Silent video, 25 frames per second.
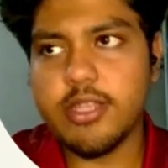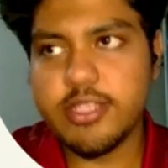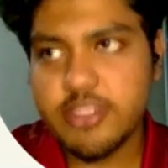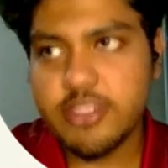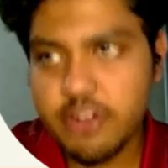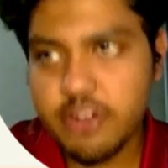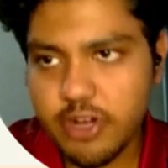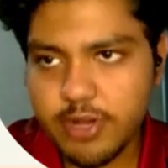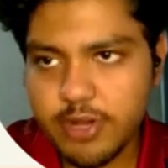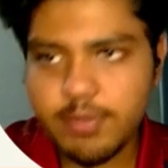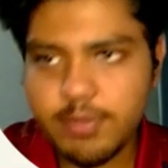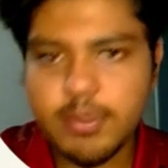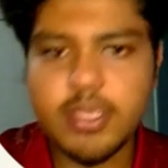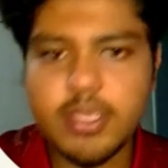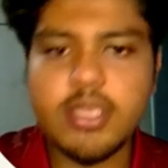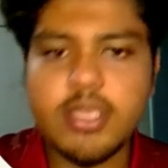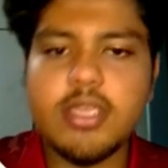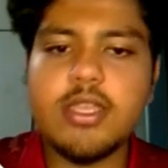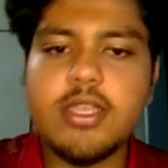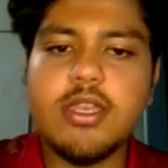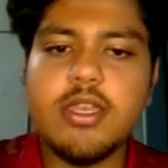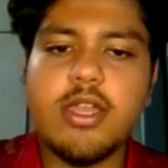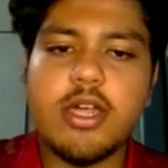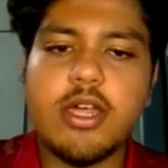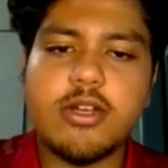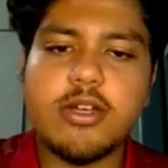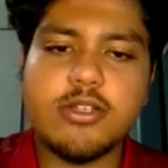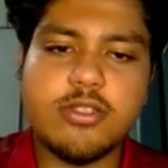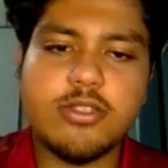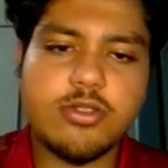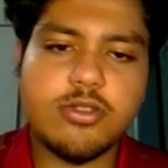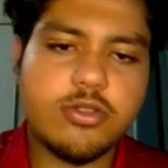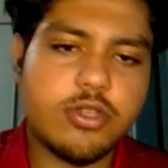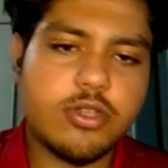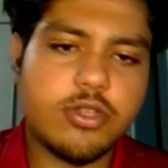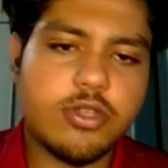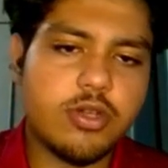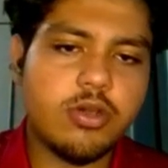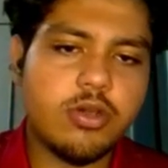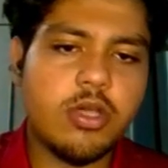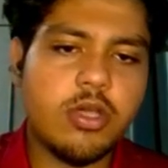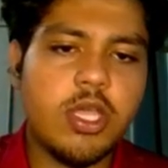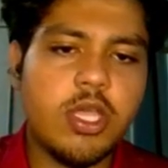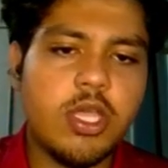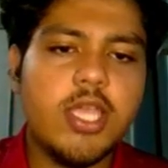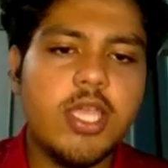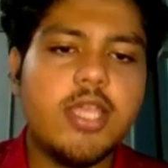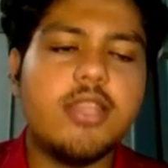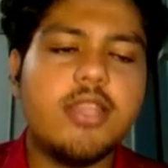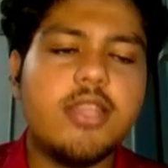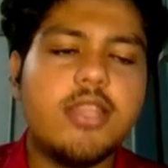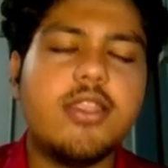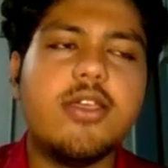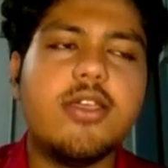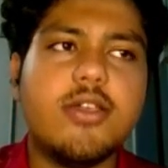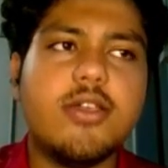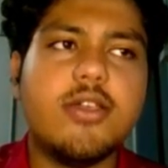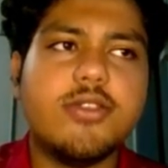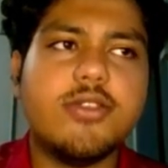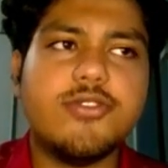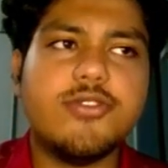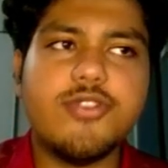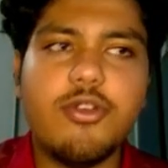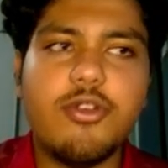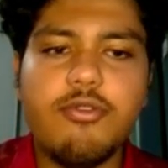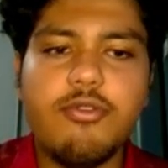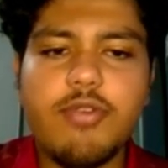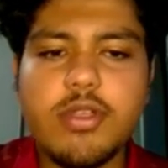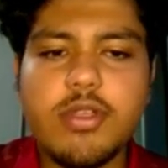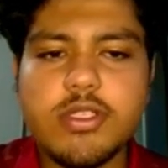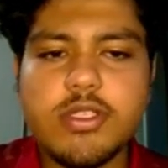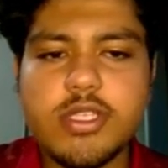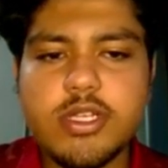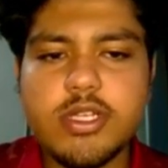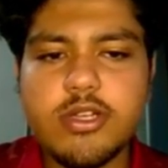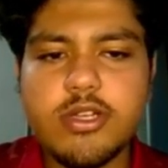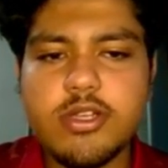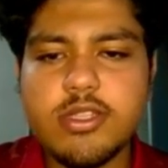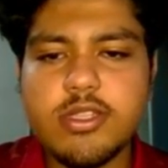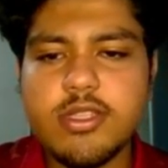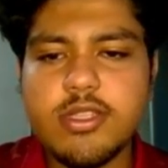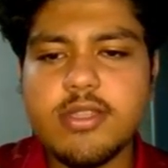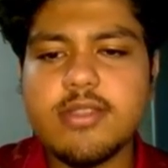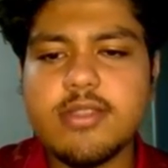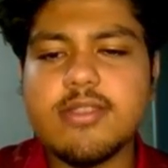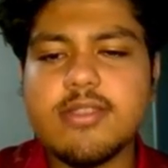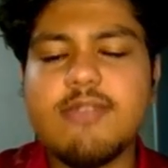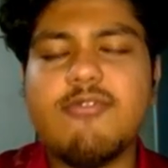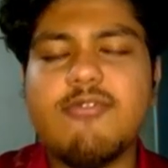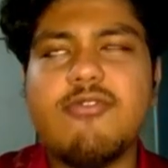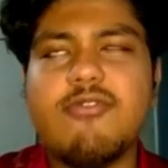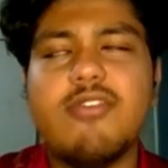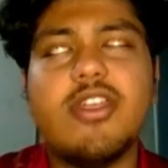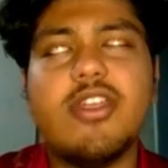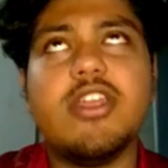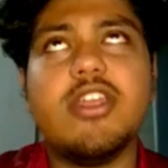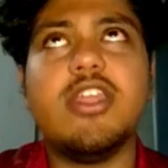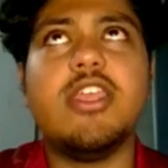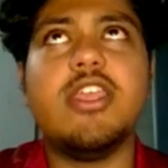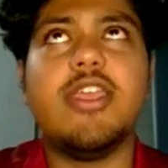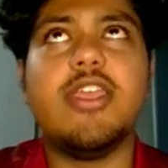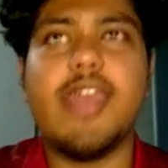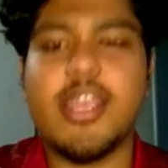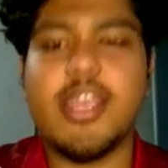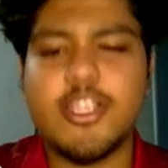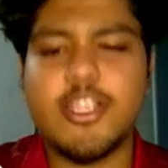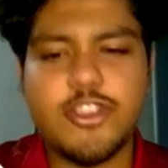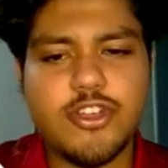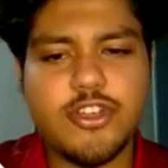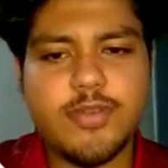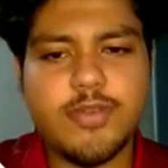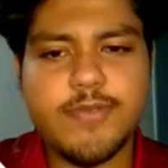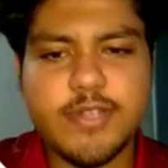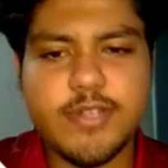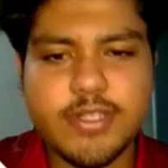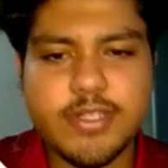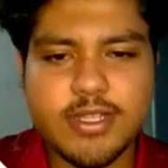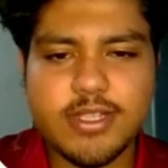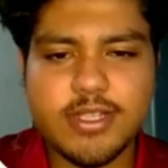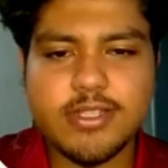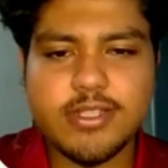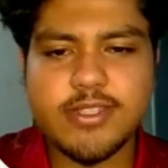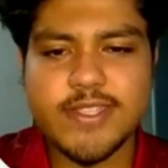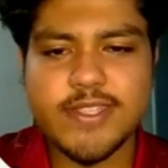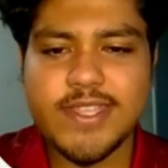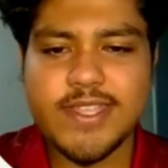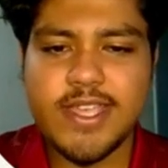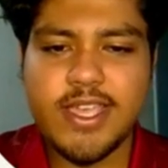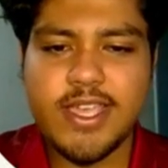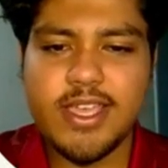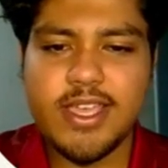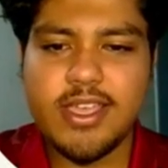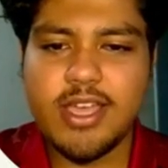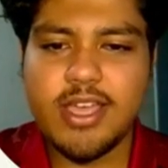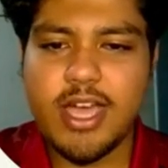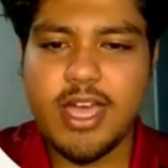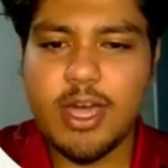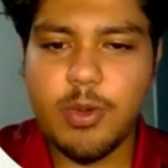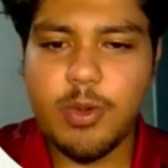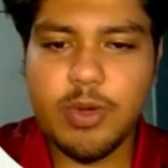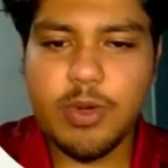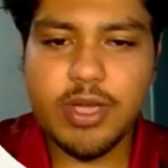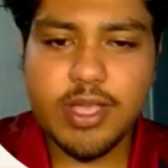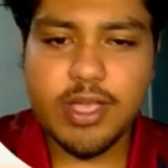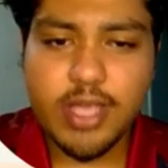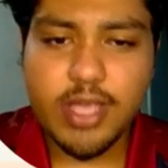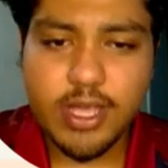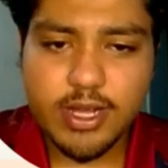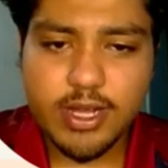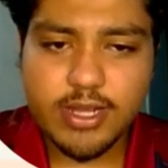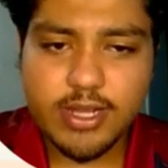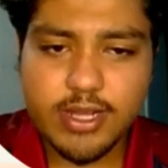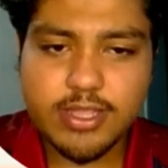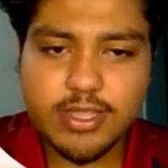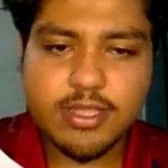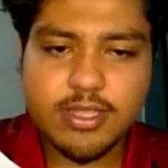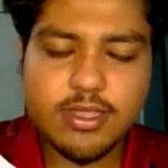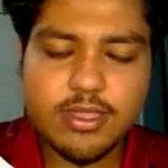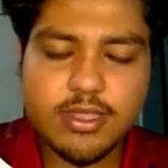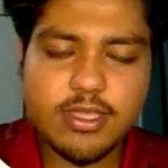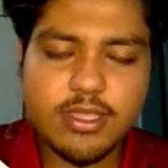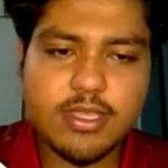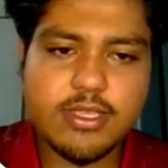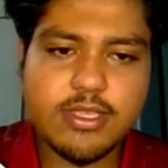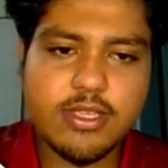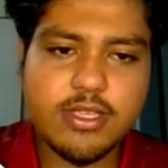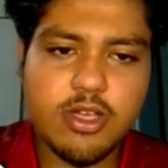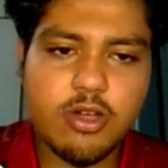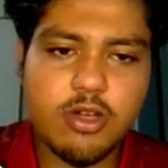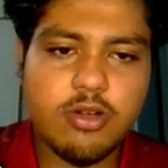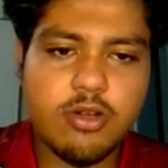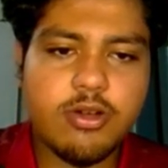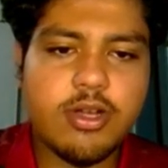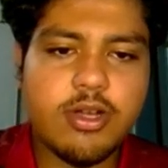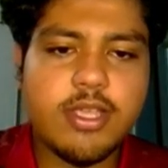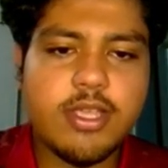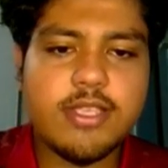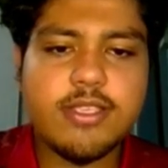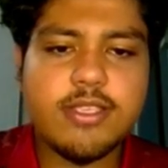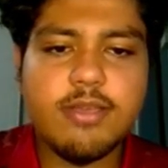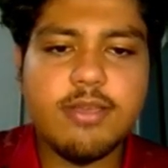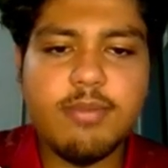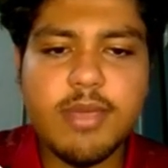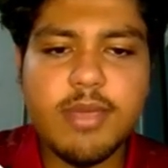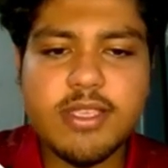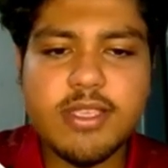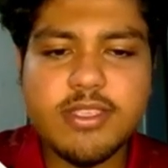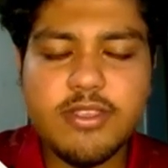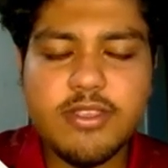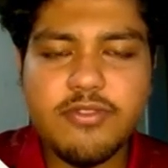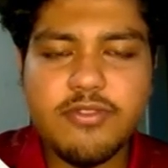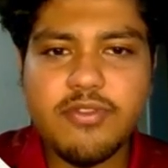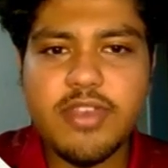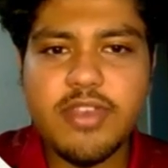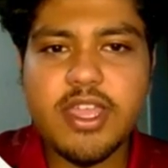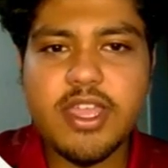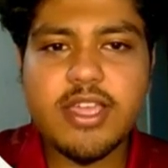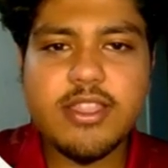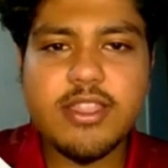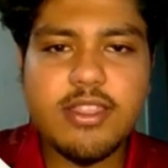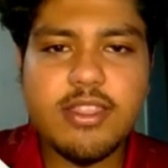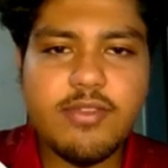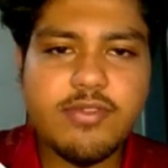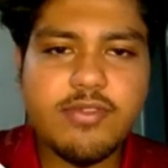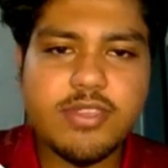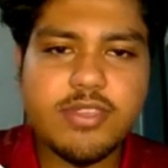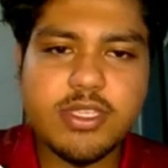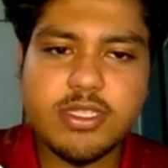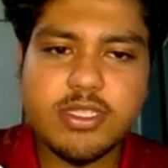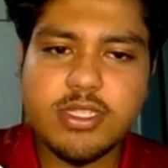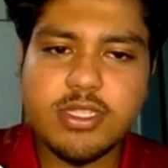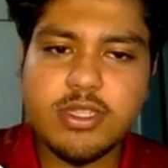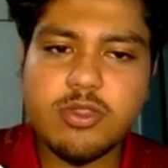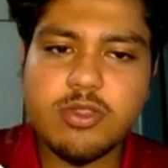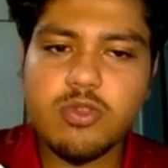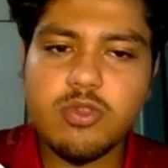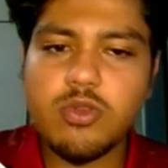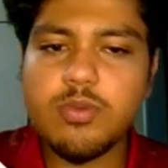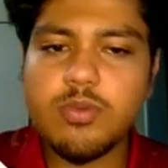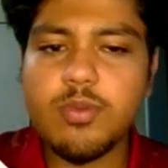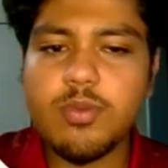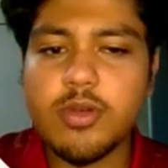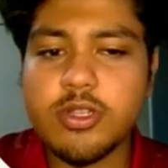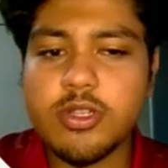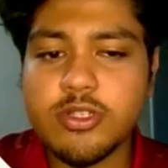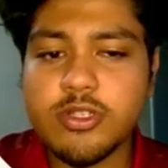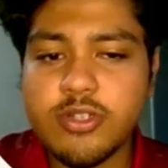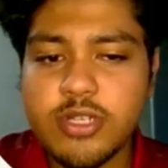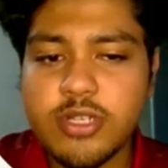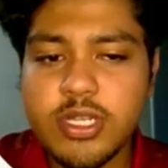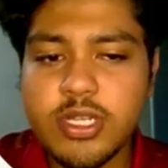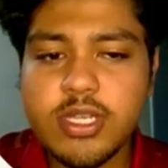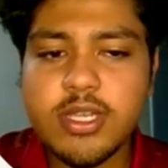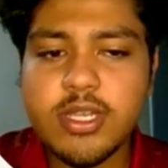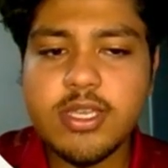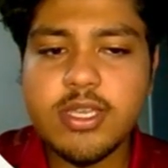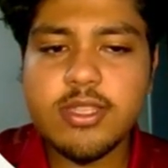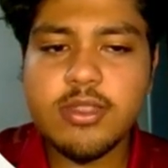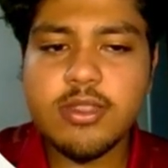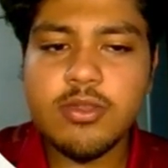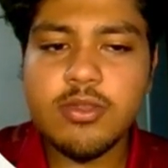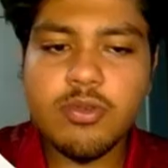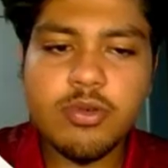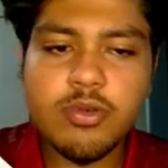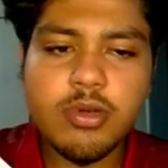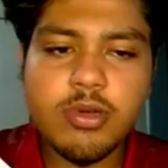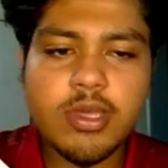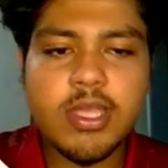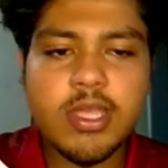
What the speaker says: script in our studio, the software generated some very extreme results. Our calculated t-score is a massive negative 62.392.